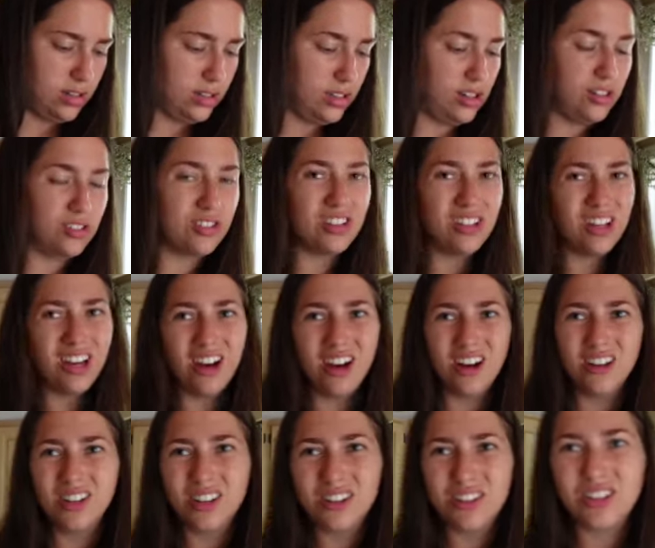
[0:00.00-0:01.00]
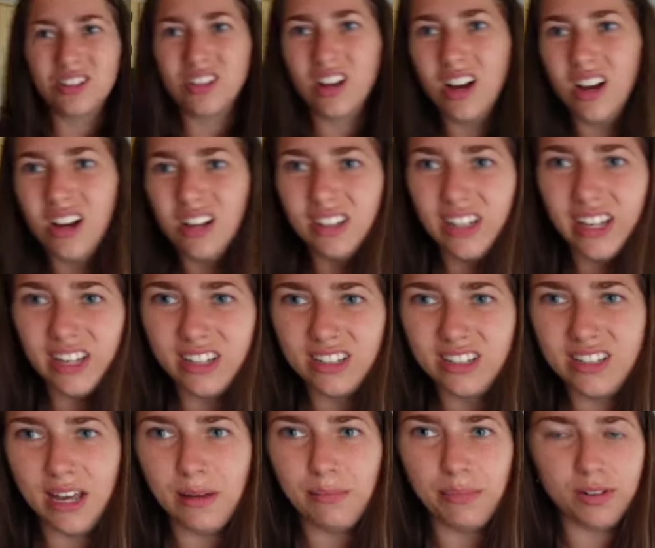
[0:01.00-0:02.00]
Here's another like
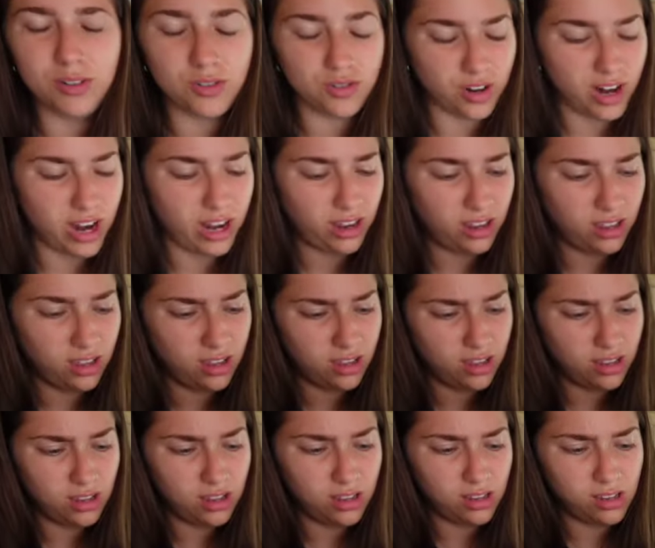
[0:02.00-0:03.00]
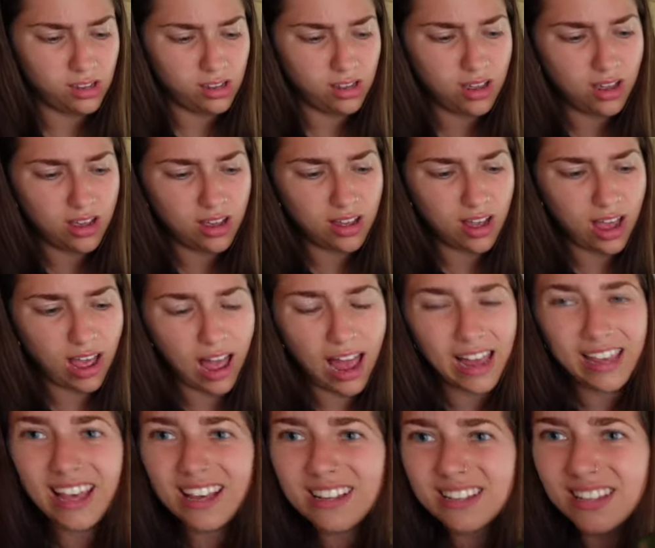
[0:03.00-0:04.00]
tip and trick.
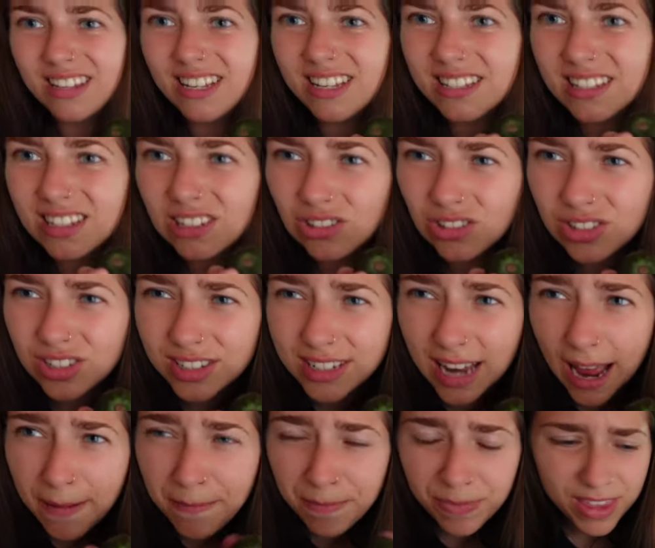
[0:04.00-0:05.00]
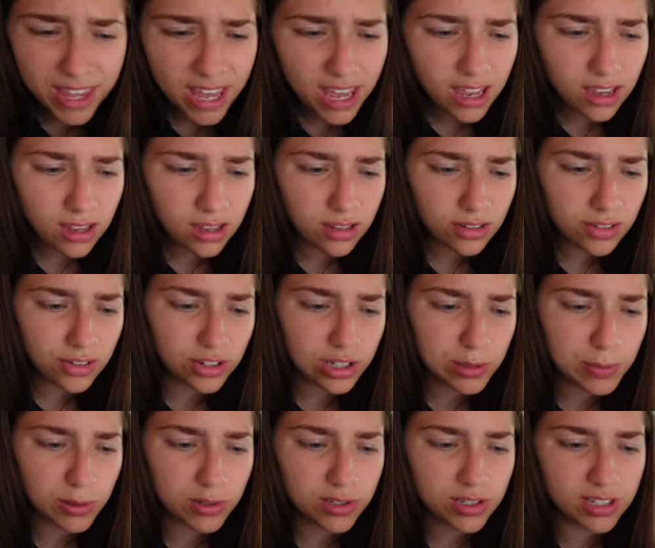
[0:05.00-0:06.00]
I guess this little stem thing, you're
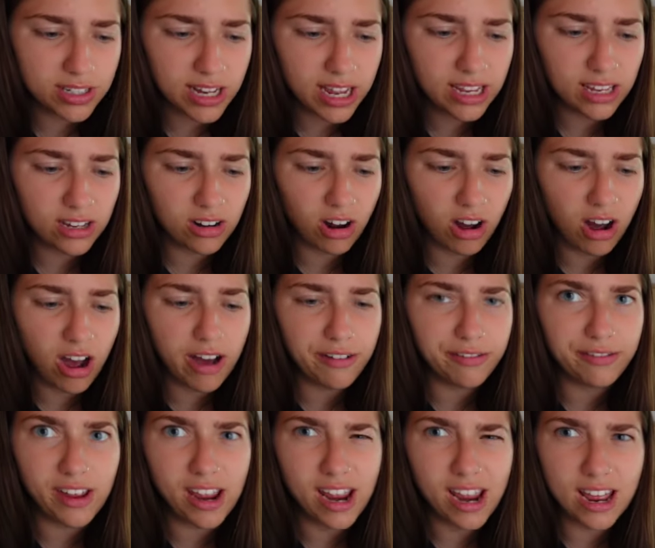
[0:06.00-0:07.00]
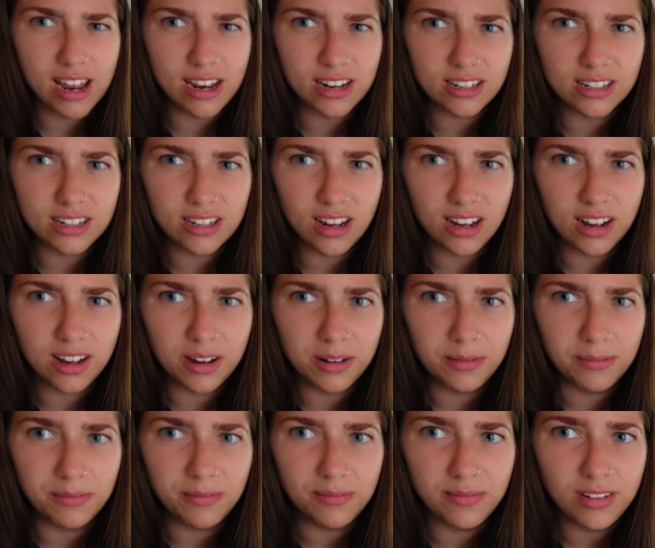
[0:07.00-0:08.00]
supposed to take it off and,
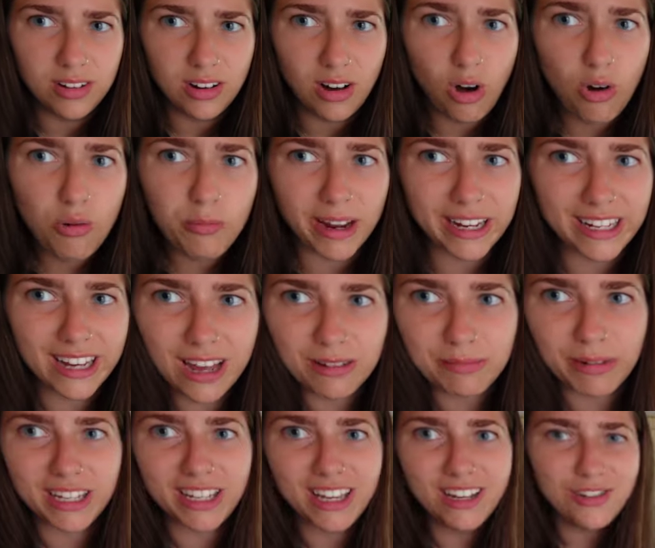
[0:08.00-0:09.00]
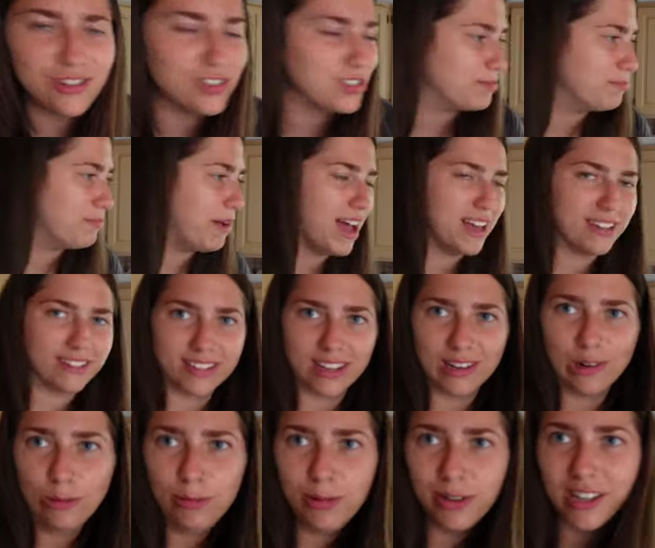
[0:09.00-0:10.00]
oh my god, my kitchen's a mess. I
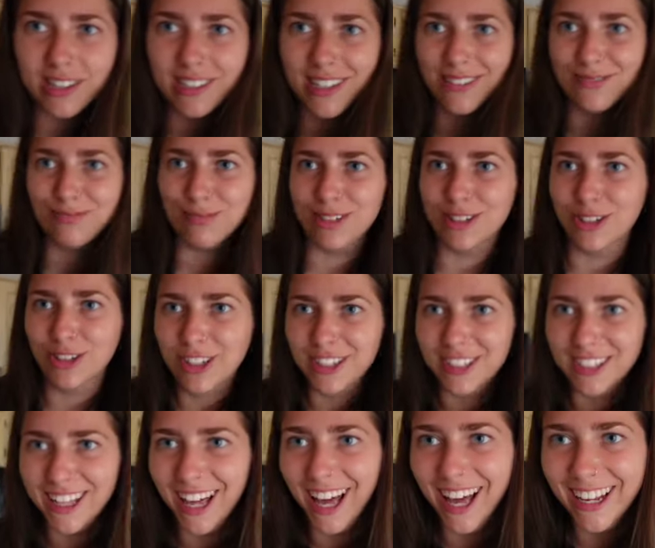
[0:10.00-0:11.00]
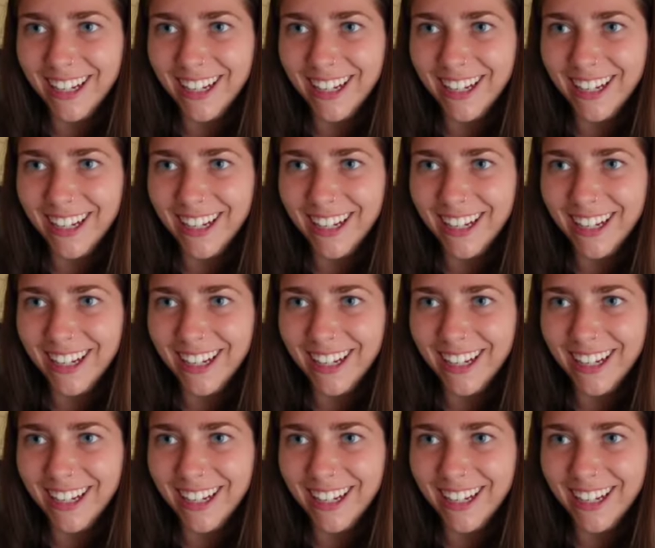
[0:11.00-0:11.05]
hope you guys haven't been looking at that.